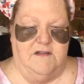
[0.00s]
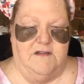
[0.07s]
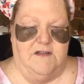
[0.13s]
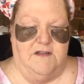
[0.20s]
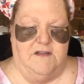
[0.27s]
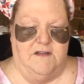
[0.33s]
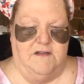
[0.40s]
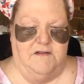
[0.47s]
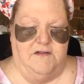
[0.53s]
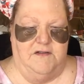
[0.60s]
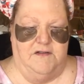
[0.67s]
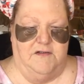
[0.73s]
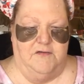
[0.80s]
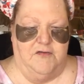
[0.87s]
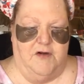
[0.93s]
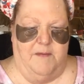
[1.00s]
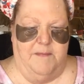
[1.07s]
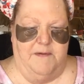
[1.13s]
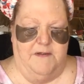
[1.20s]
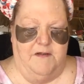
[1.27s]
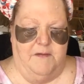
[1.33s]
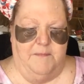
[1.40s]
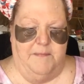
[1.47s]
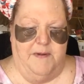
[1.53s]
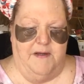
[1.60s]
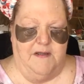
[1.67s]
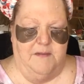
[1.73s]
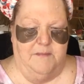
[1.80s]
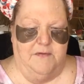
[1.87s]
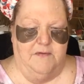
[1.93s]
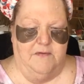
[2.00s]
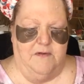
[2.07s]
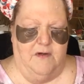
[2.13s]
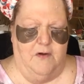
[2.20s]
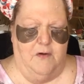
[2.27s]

to, you know, drop into your pocketbook.